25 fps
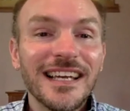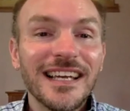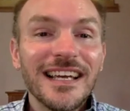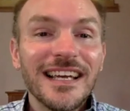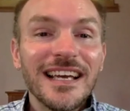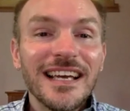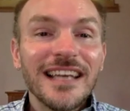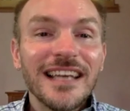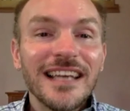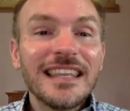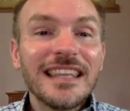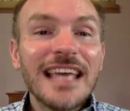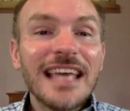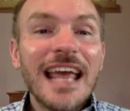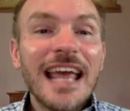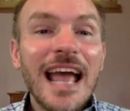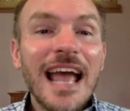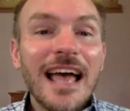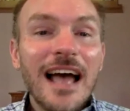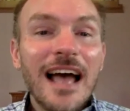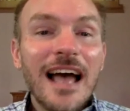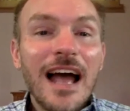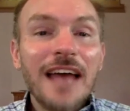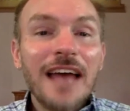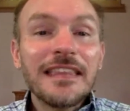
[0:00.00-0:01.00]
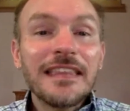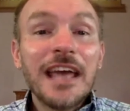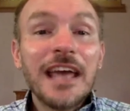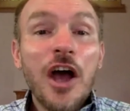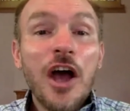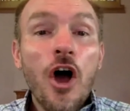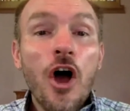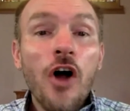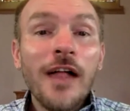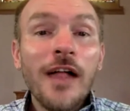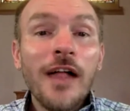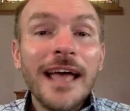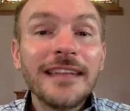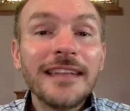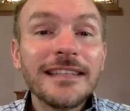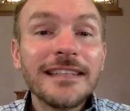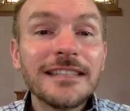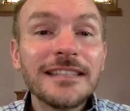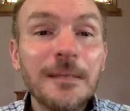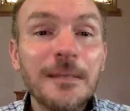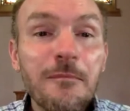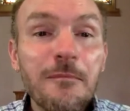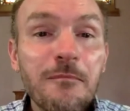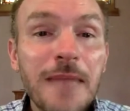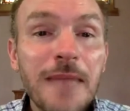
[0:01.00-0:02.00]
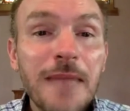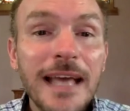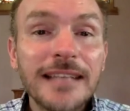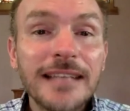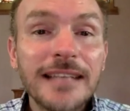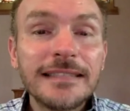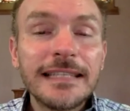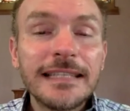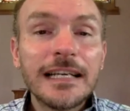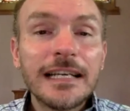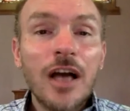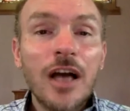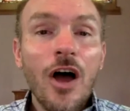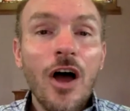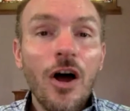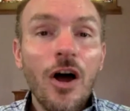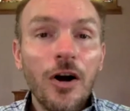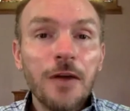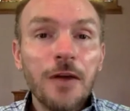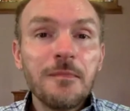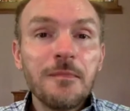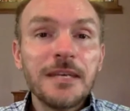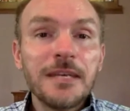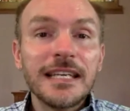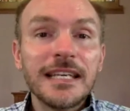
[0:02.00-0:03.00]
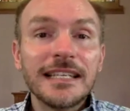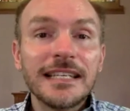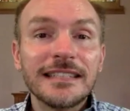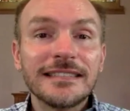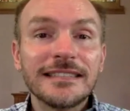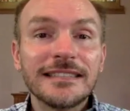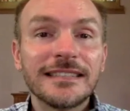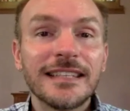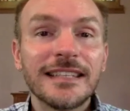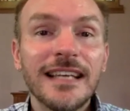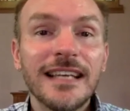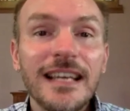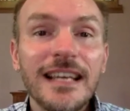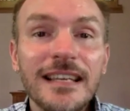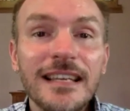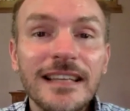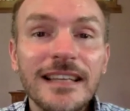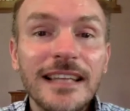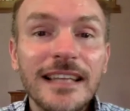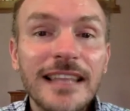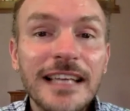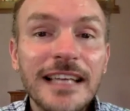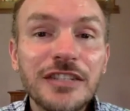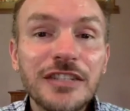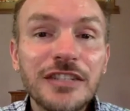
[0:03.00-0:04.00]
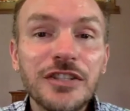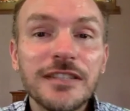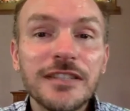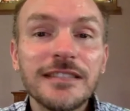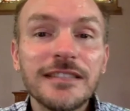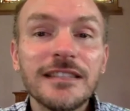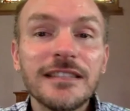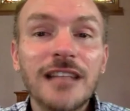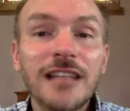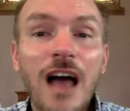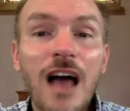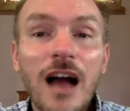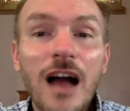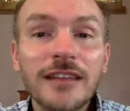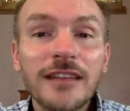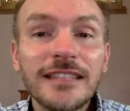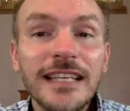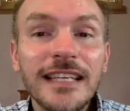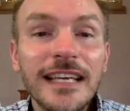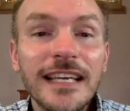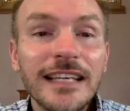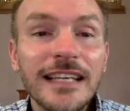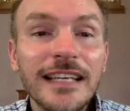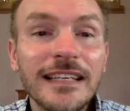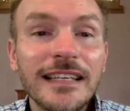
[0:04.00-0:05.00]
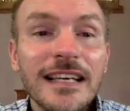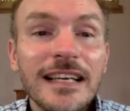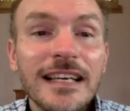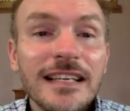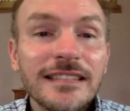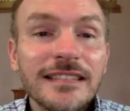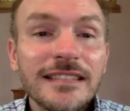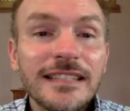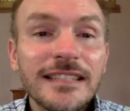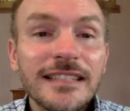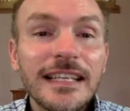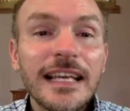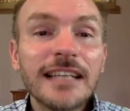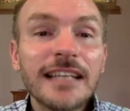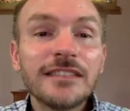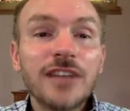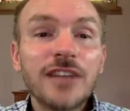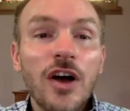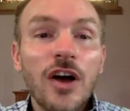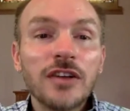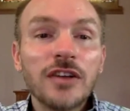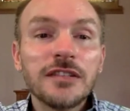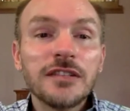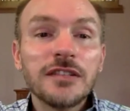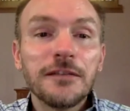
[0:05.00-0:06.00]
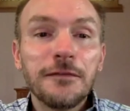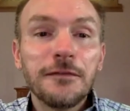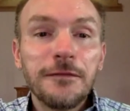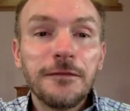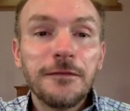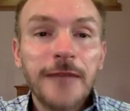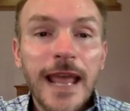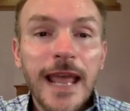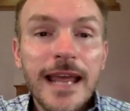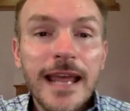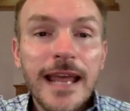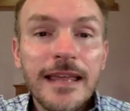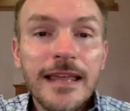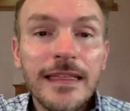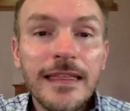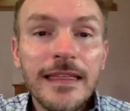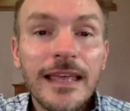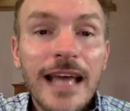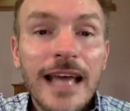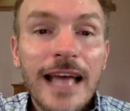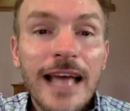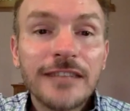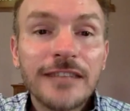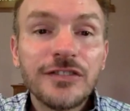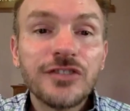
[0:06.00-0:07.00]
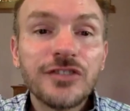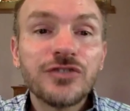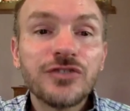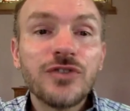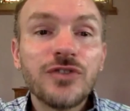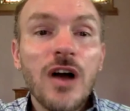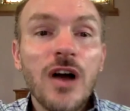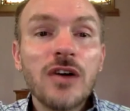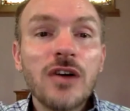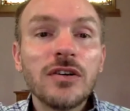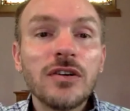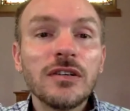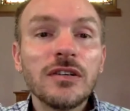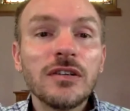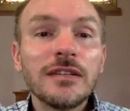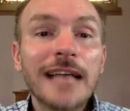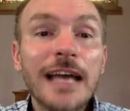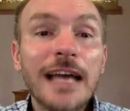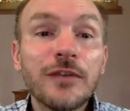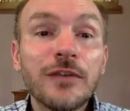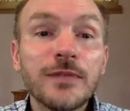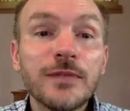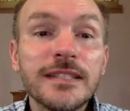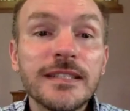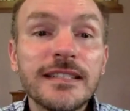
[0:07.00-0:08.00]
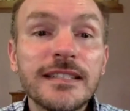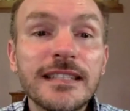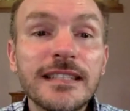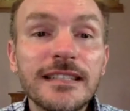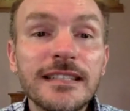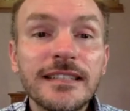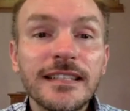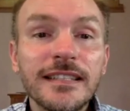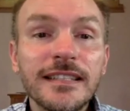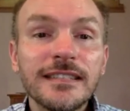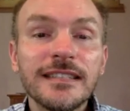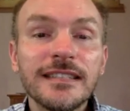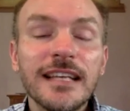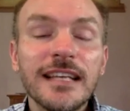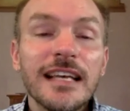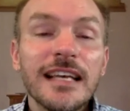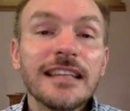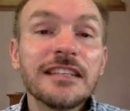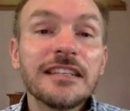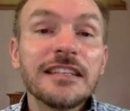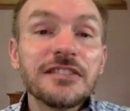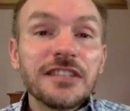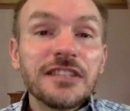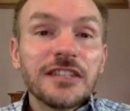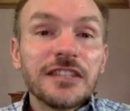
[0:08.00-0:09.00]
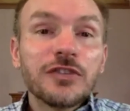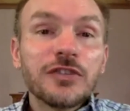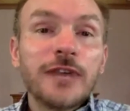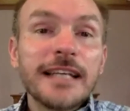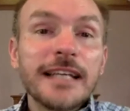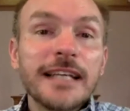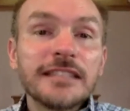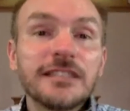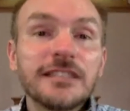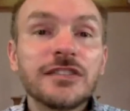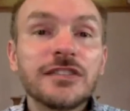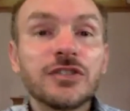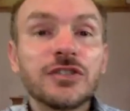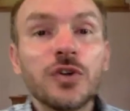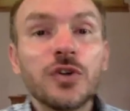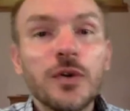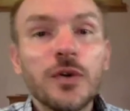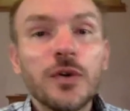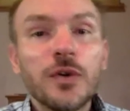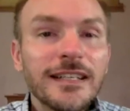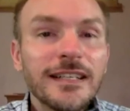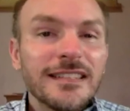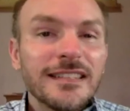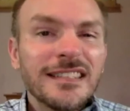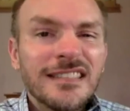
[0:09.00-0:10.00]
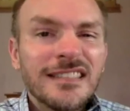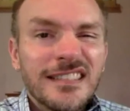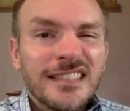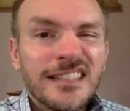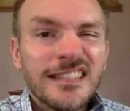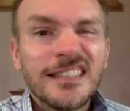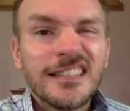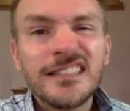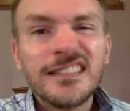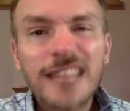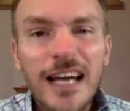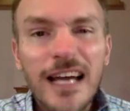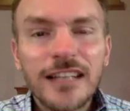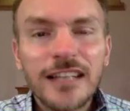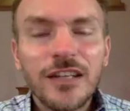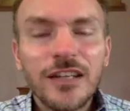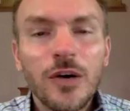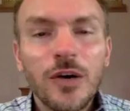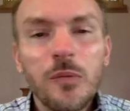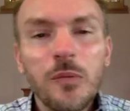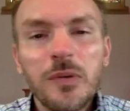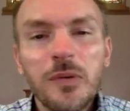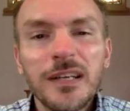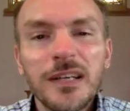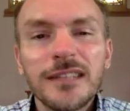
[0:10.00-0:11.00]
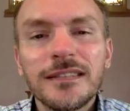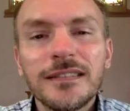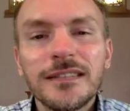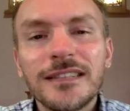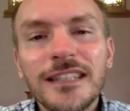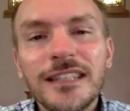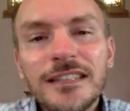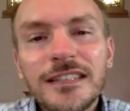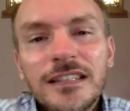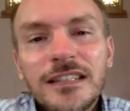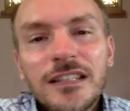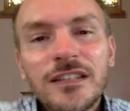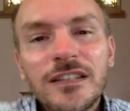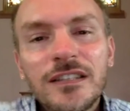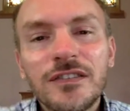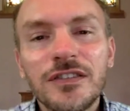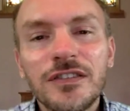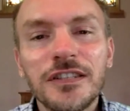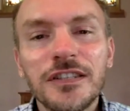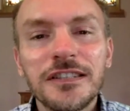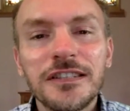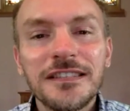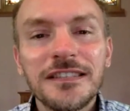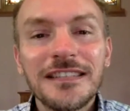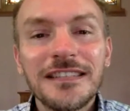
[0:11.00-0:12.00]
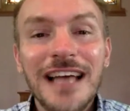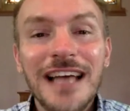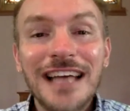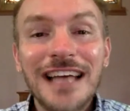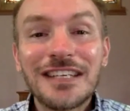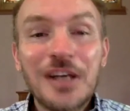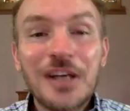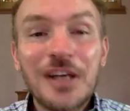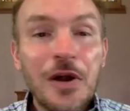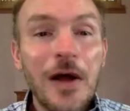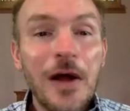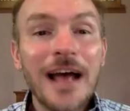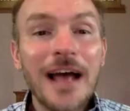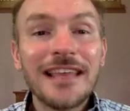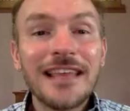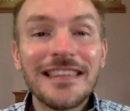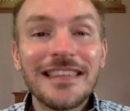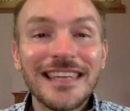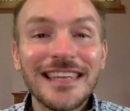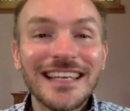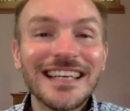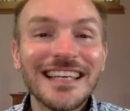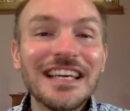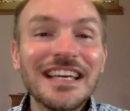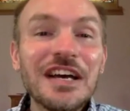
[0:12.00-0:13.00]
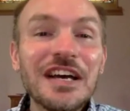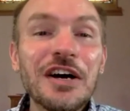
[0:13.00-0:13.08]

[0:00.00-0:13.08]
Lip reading: And they all had these amazing harmonies that they just locked in, singing songs of faith and struggle and resistance. There's a great story. This is a side note, but it's a good side note, I think.